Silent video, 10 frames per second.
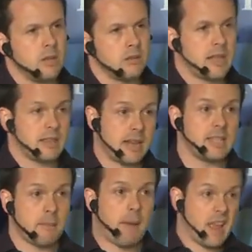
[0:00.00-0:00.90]
That, that
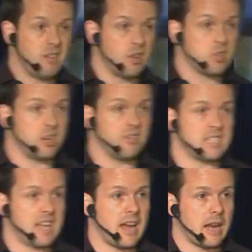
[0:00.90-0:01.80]
is a paid version of
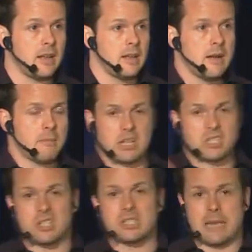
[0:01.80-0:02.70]
Asana, but it's
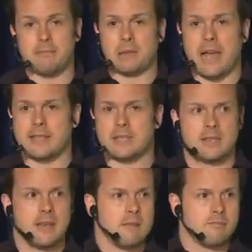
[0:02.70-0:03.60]
just
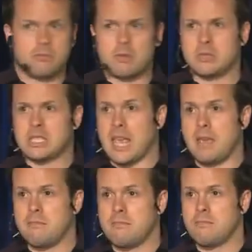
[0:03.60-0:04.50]
templates.
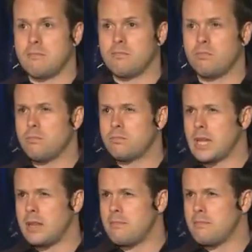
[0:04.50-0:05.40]
Team,
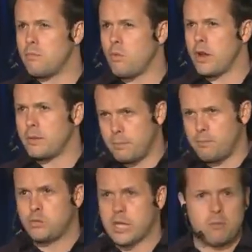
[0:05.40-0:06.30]
teamwork,
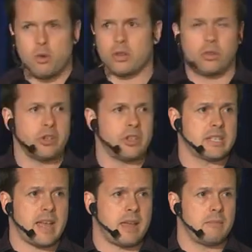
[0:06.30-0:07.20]
teamwork will do the
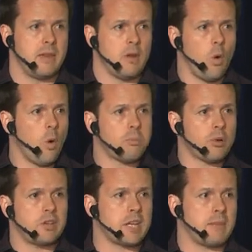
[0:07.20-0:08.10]
same all
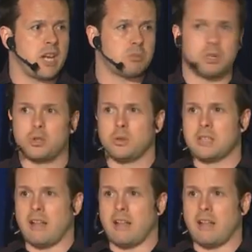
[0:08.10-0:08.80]
project management tools.